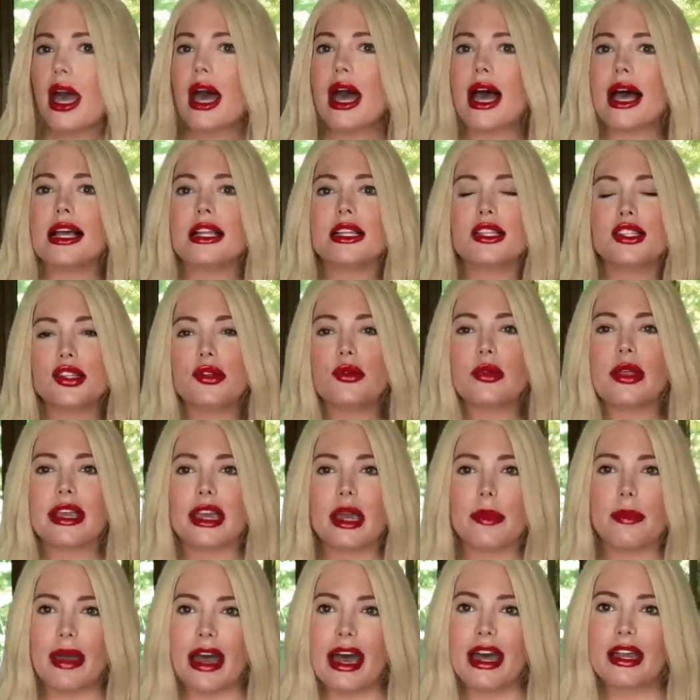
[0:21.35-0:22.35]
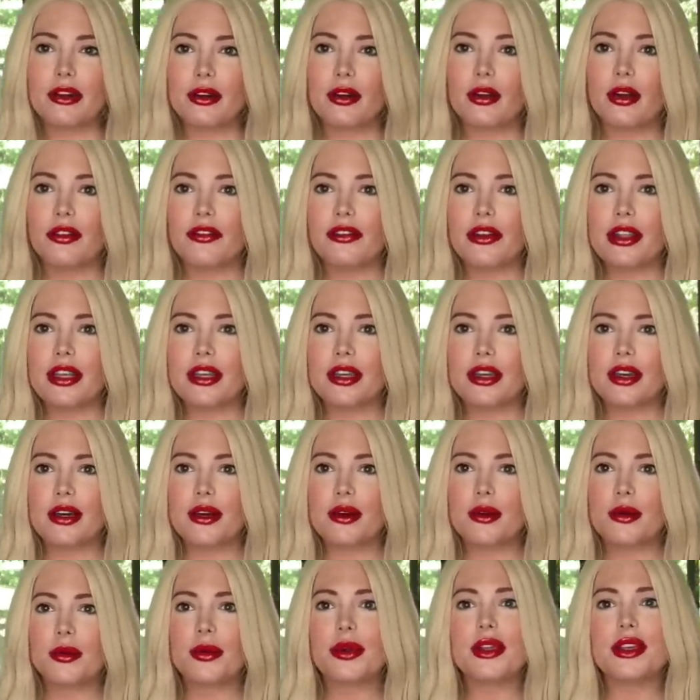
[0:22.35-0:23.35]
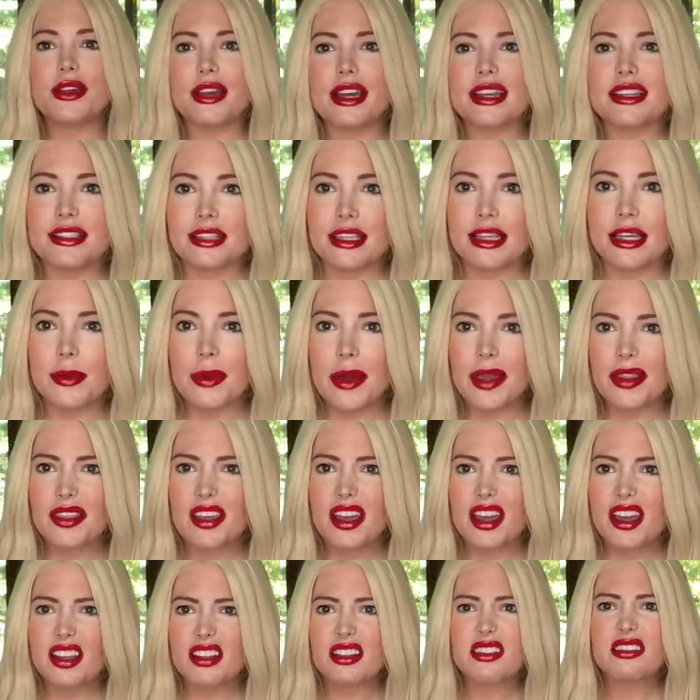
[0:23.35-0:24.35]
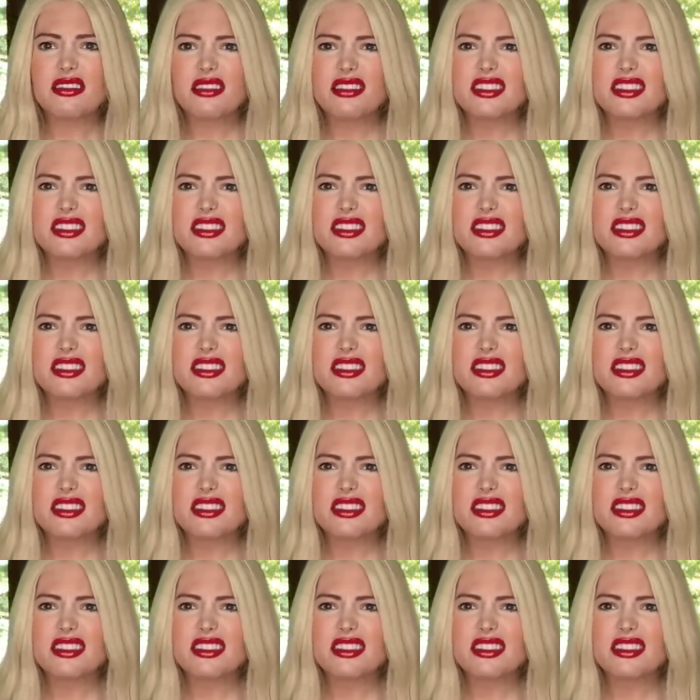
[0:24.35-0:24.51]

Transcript: I'll do like a bad girl video. What do you guys think about that?